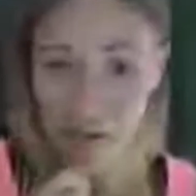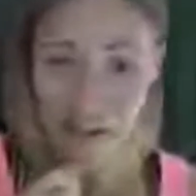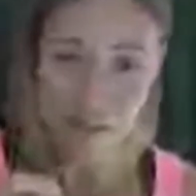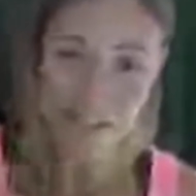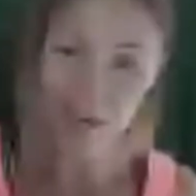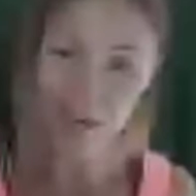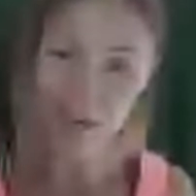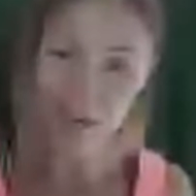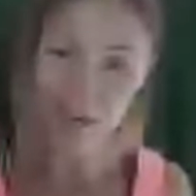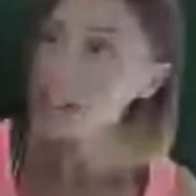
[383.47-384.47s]
So from
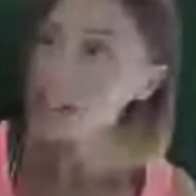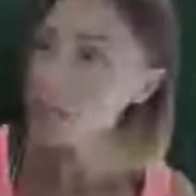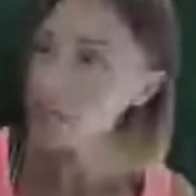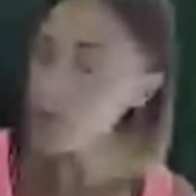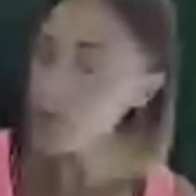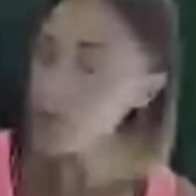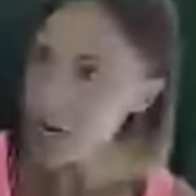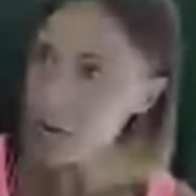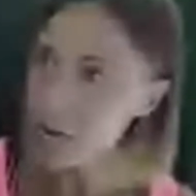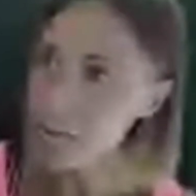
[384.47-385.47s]
now we have the
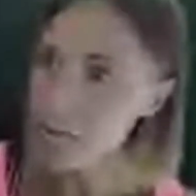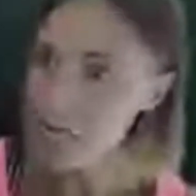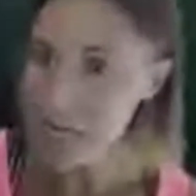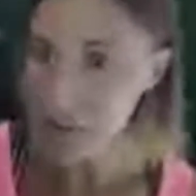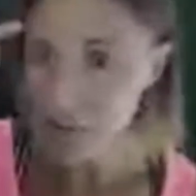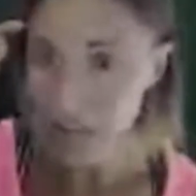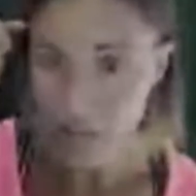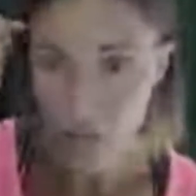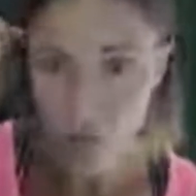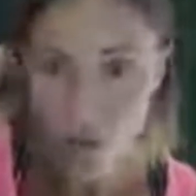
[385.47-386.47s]
3 days to
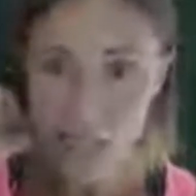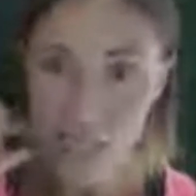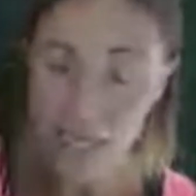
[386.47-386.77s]
fully